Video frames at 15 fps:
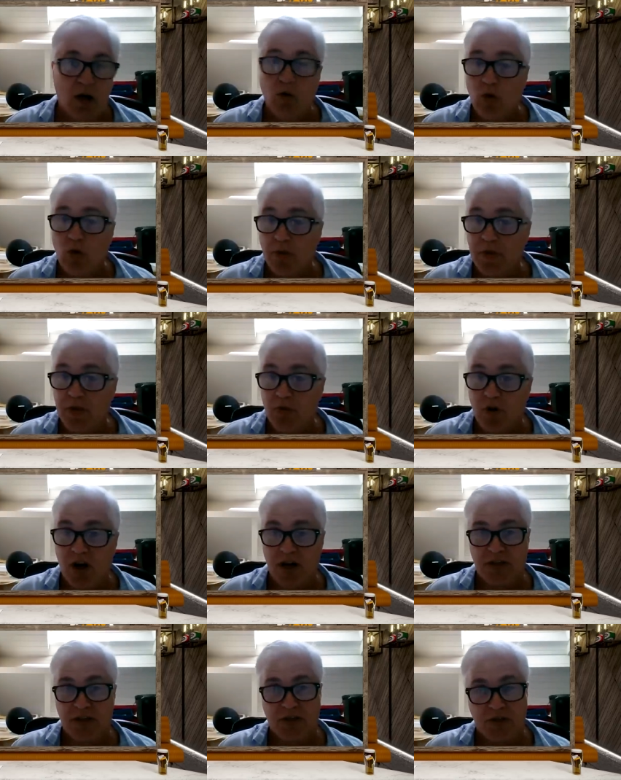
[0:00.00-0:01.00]
rugby
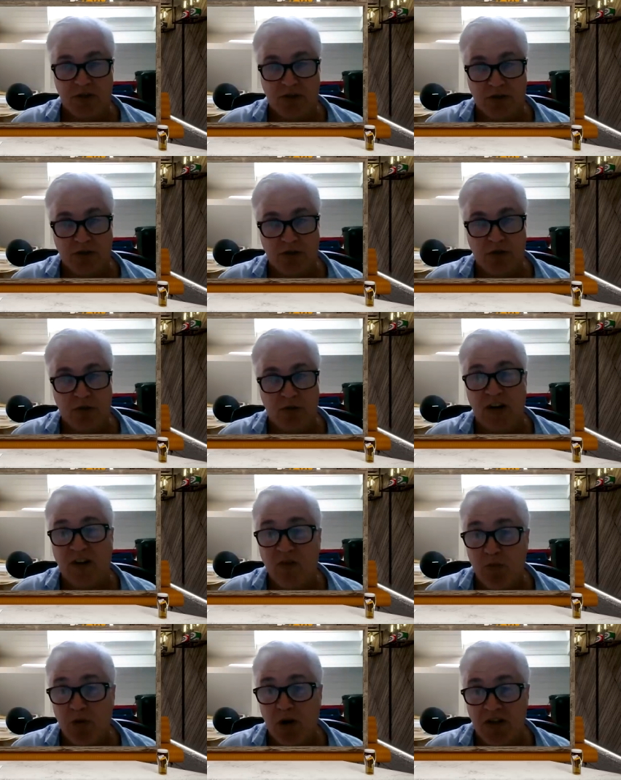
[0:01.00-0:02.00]
writers who
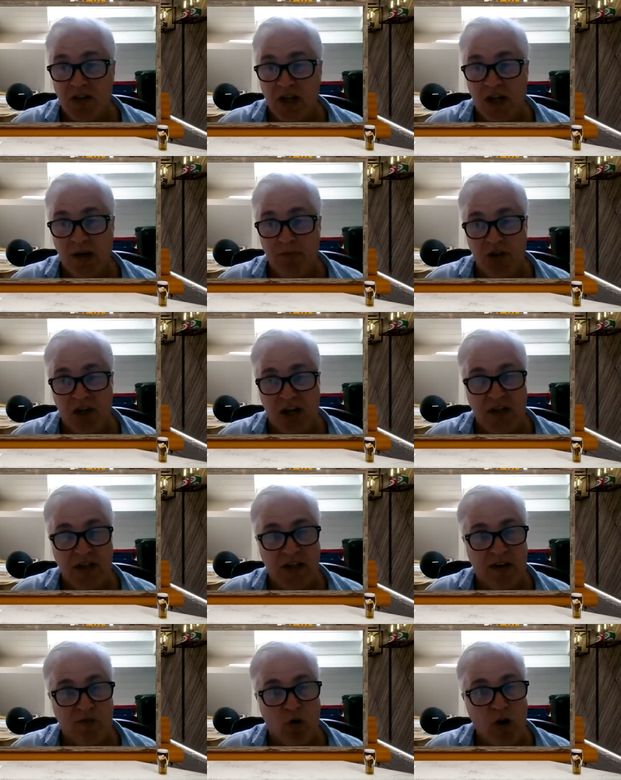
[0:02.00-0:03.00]
never played the game to any
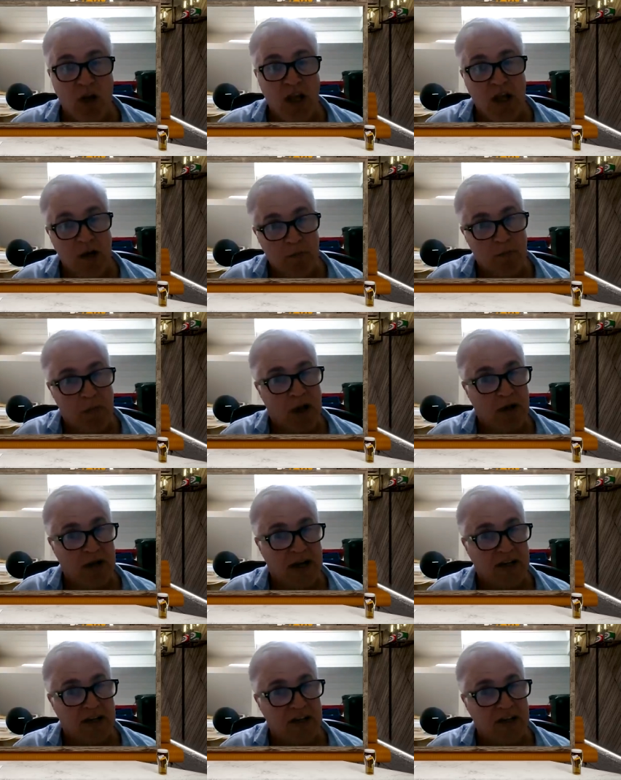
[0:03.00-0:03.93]
level, but had